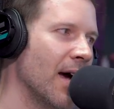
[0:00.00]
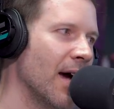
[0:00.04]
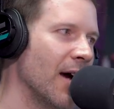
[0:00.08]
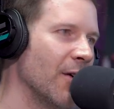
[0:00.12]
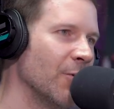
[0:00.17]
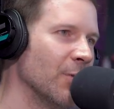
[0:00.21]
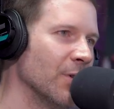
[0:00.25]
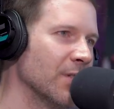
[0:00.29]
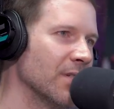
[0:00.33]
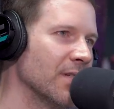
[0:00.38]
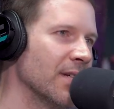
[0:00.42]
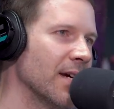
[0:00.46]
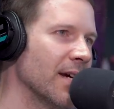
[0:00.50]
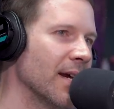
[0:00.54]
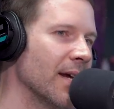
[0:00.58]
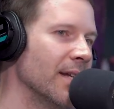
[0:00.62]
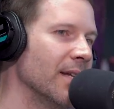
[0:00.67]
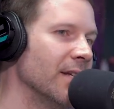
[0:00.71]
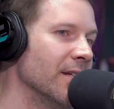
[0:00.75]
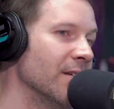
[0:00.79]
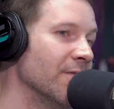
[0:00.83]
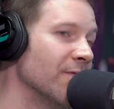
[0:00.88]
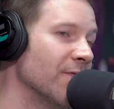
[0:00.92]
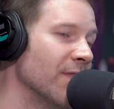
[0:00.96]
I was like,
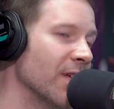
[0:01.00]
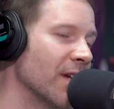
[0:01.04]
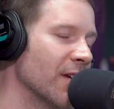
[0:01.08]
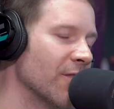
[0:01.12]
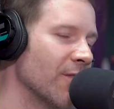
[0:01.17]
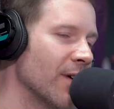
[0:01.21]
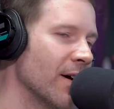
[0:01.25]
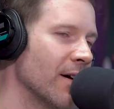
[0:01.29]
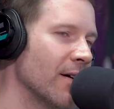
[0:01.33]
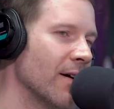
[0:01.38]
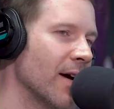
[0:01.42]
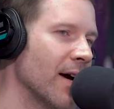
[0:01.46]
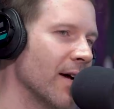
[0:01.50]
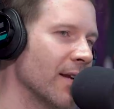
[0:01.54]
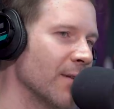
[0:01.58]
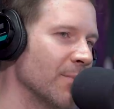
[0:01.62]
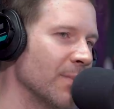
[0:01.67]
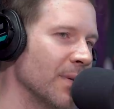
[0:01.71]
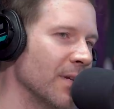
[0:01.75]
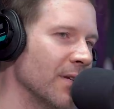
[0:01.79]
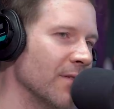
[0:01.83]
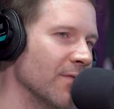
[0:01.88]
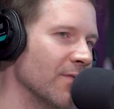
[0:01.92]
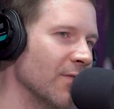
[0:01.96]
I need to figure out how
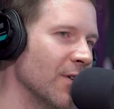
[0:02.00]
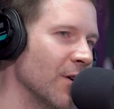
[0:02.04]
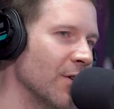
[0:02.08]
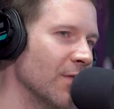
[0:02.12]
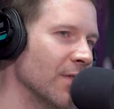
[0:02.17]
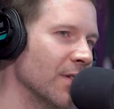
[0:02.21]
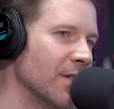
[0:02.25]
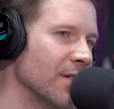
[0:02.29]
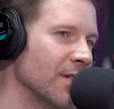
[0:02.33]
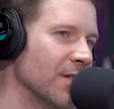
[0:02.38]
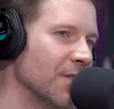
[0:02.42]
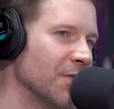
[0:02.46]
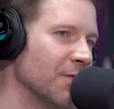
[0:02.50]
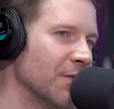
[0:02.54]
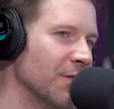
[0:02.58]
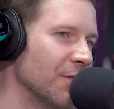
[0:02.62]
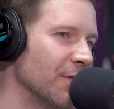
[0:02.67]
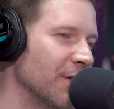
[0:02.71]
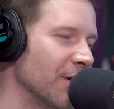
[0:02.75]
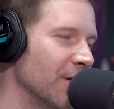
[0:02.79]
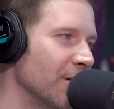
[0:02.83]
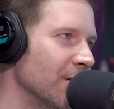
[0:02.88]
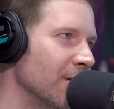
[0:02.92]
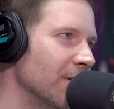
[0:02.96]
to be involved in this
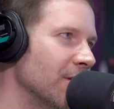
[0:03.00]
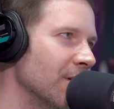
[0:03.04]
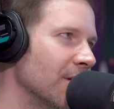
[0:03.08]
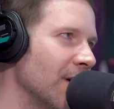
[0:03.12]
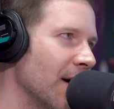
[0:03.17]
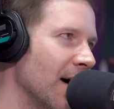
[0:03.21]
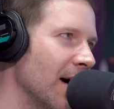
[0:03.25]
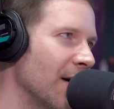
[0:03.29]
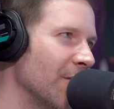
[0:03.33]
for real.